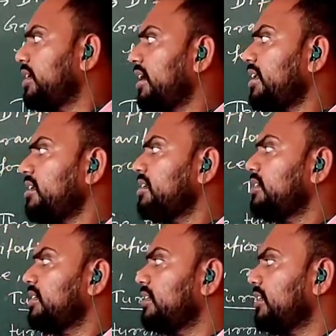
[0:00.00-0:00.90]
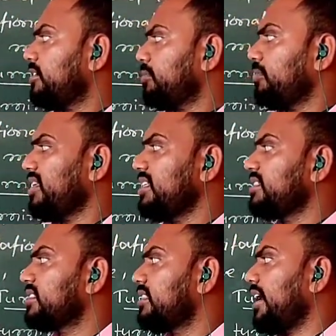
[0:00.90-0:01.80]
here it
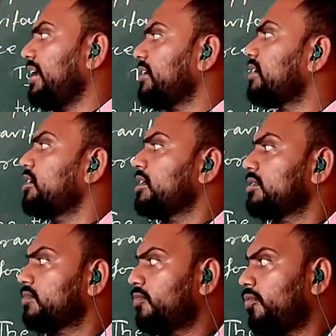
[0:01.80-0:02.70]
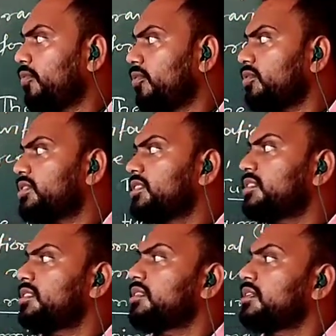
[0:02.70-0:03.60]
means that force
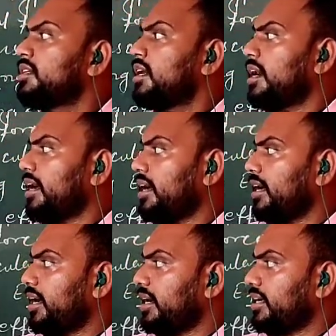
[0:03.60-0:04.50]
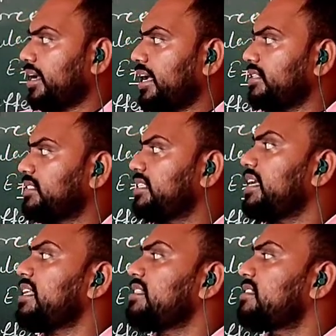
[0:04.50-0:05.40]
can
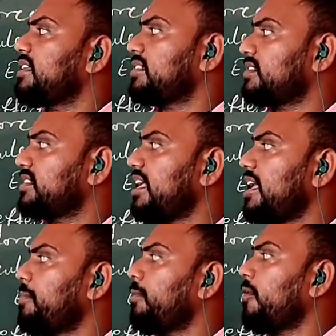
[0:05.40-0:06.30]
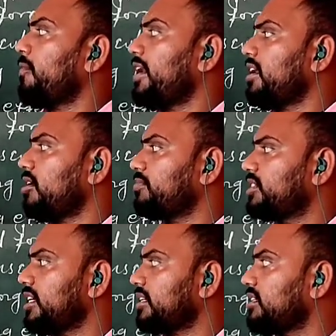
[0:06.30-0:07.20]
change the shape of an
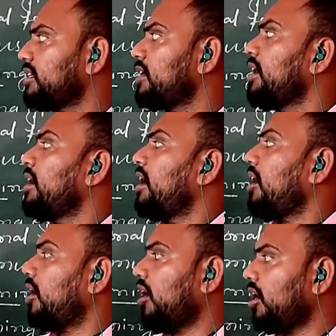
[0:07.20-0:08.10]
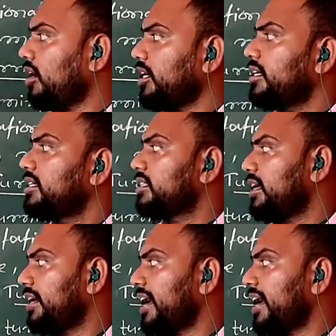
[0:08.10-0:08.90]
object or the